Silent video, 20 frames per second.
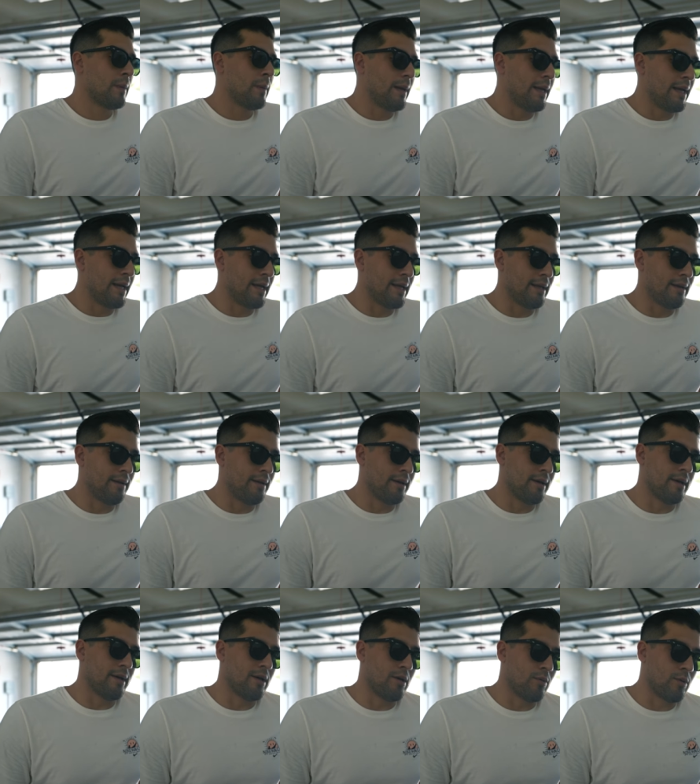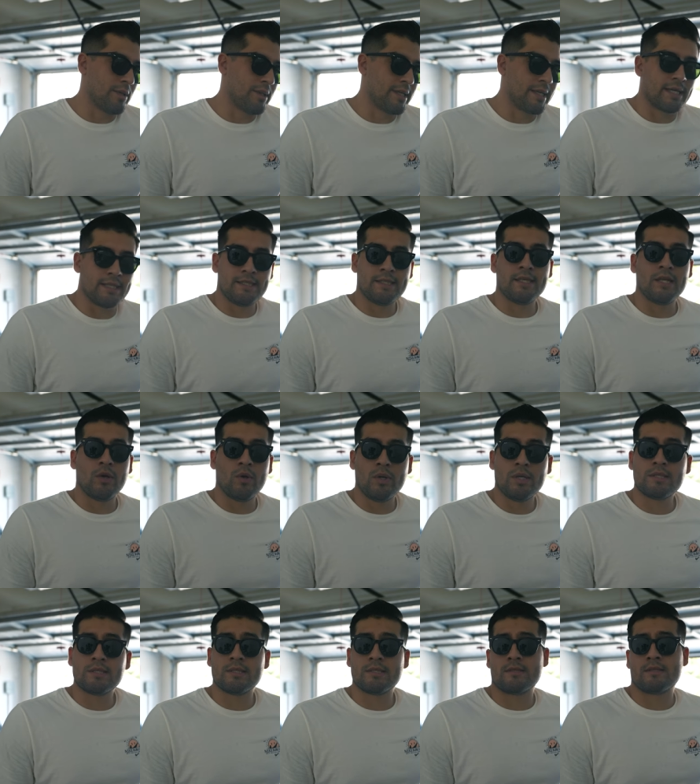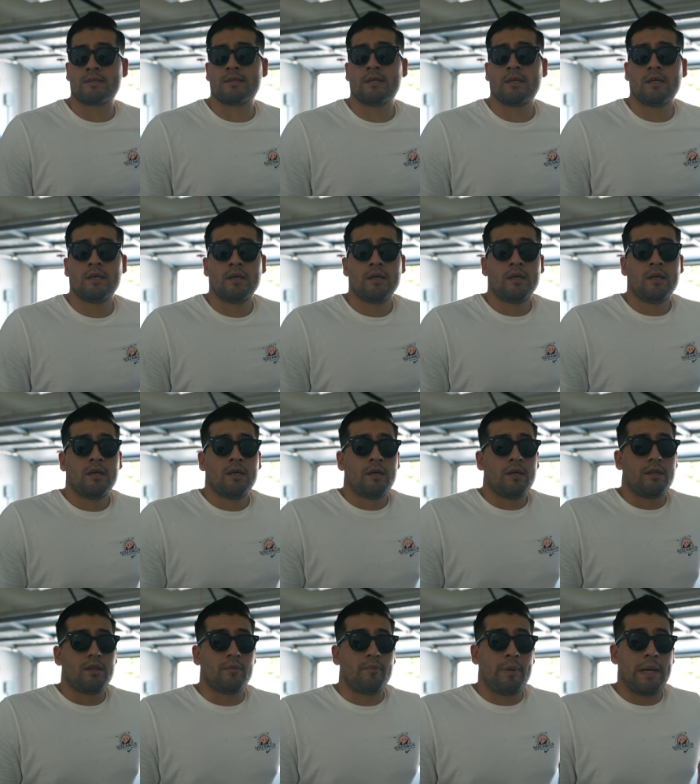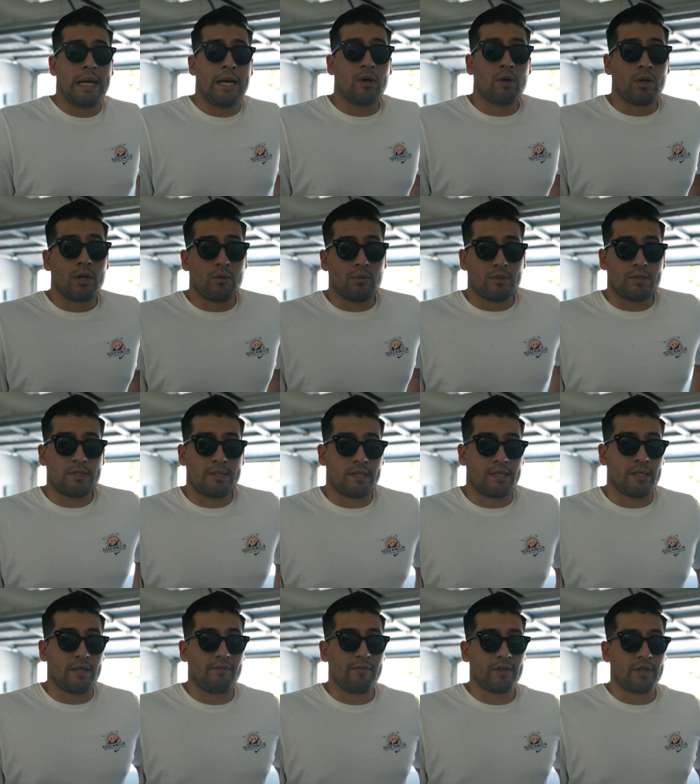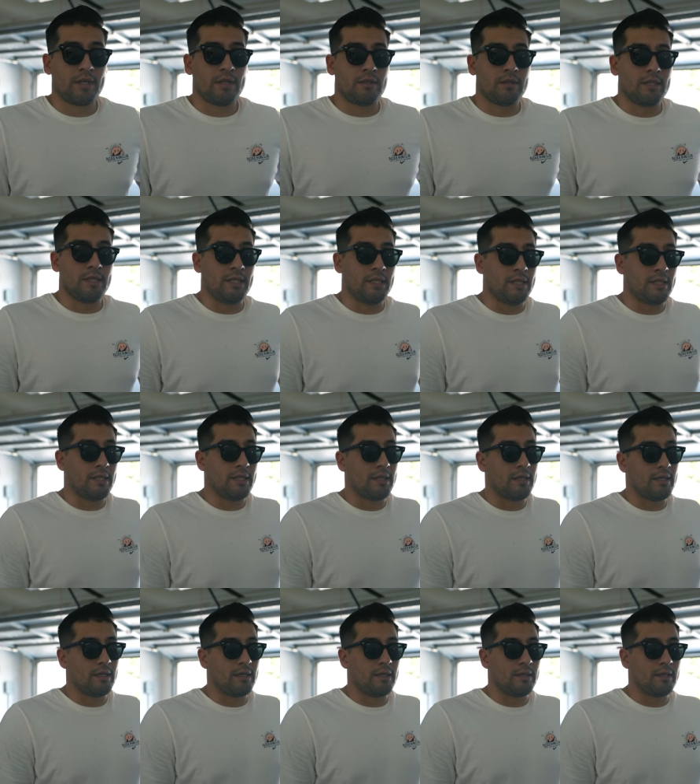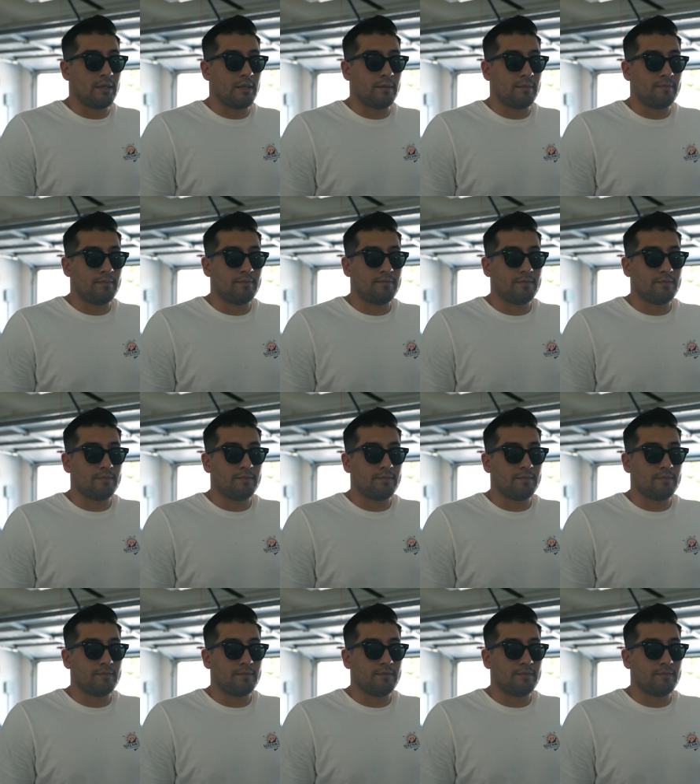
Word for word: And uh, one thing I did notice is the power was significantly, uh,